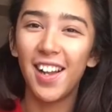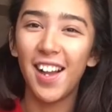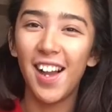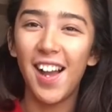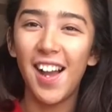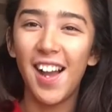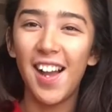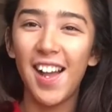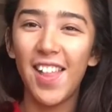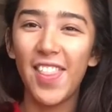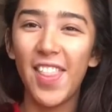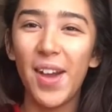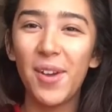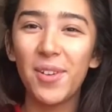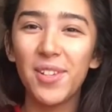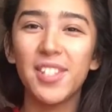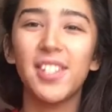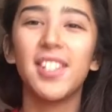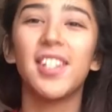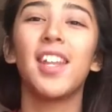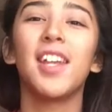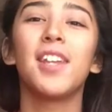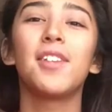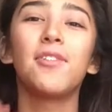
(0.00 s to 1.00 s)
that was
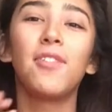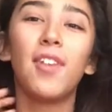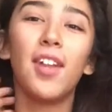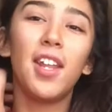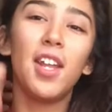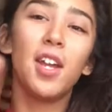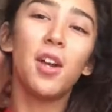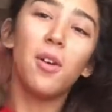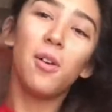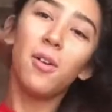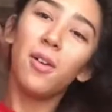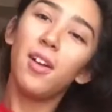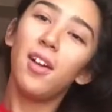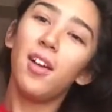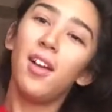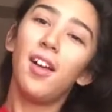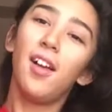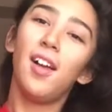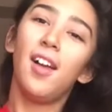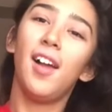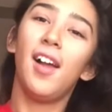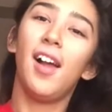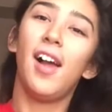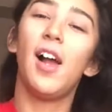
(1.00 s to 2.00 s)
today's video.
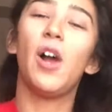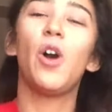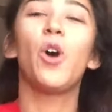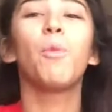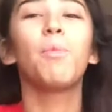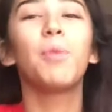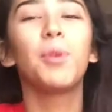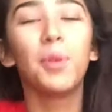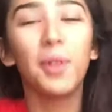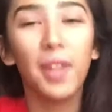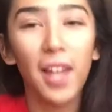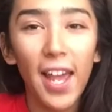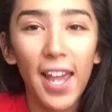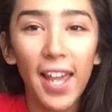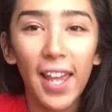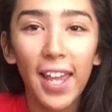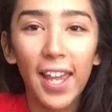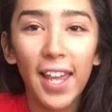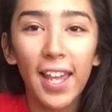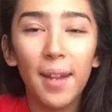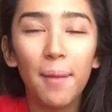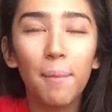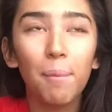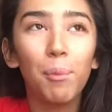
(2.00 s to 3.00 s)
I hope you like
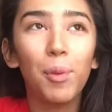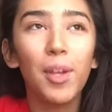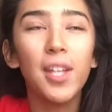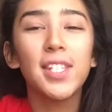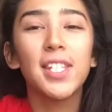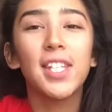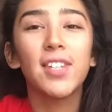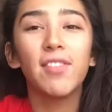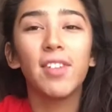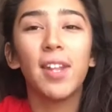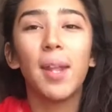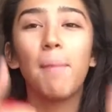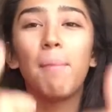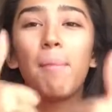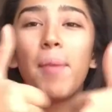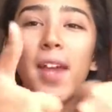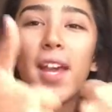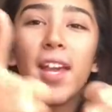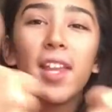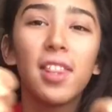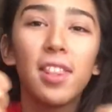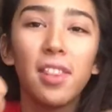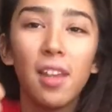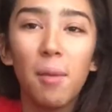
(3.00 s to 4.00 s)
it. Please give it a
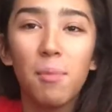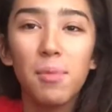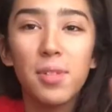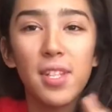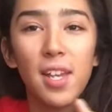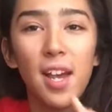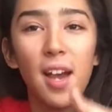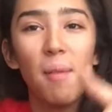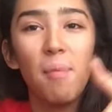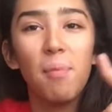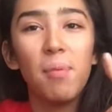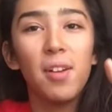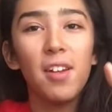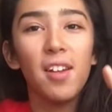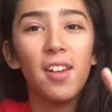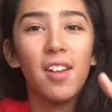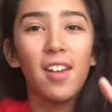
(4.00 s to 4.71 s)
big thumbs up,